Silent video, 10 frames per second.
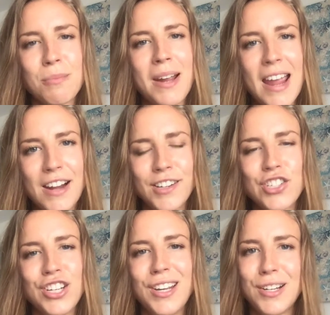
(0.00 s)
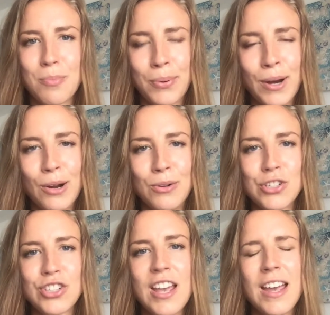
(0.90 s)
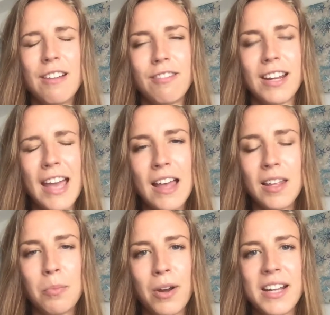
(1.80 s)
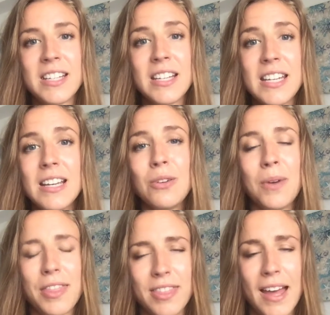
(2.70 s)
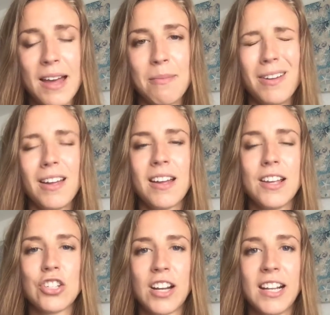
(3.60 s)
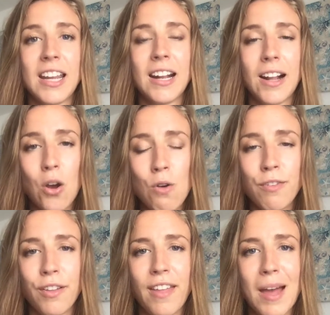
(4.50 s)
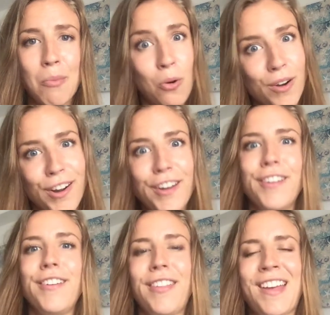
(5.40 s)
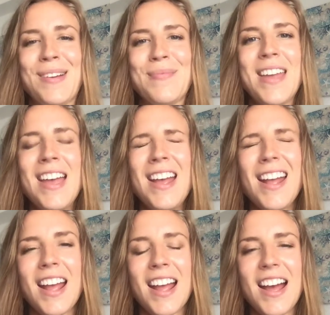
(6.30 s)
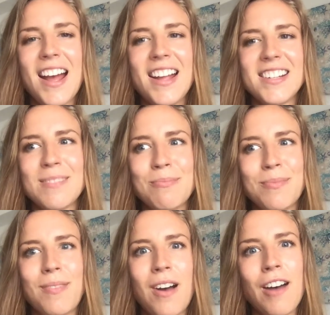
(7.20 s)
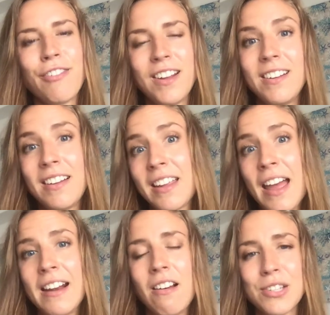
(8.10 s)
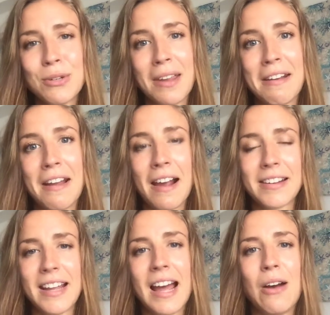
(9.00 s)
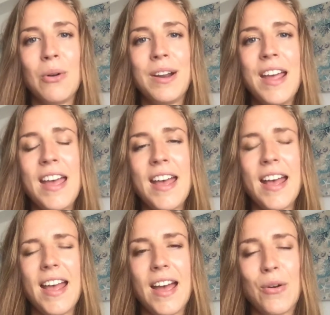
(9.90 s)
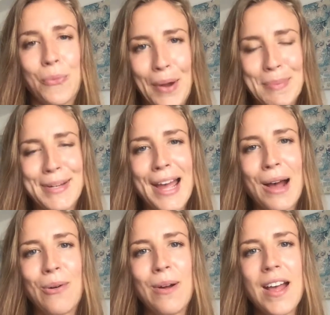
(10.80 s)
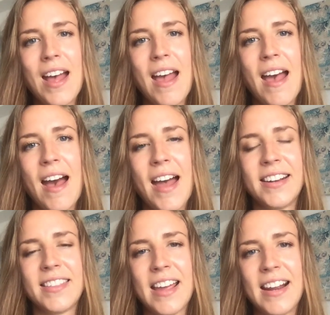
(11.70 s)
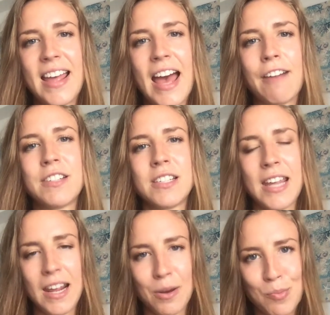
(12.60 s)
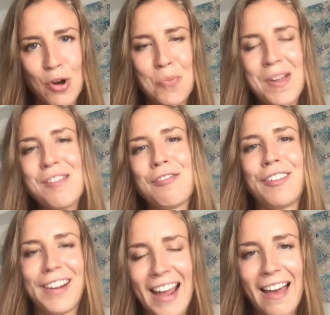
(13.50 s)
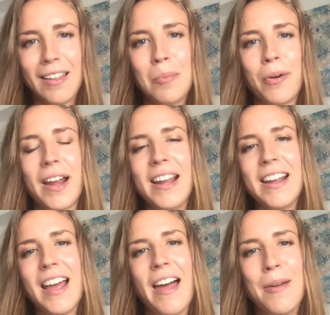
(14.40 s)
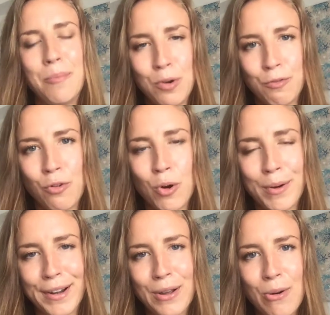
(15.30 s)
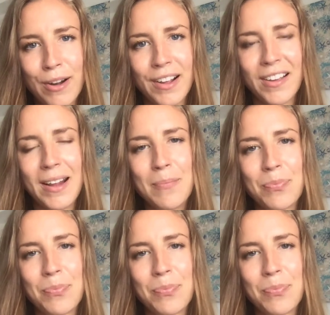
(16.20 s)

my energy and approach and recalibrate to deal with them and try to getting over them or under them. And often I can also get knocked down and wiped out. And then I have to take a moment, recalibrate, and move forward accordingly.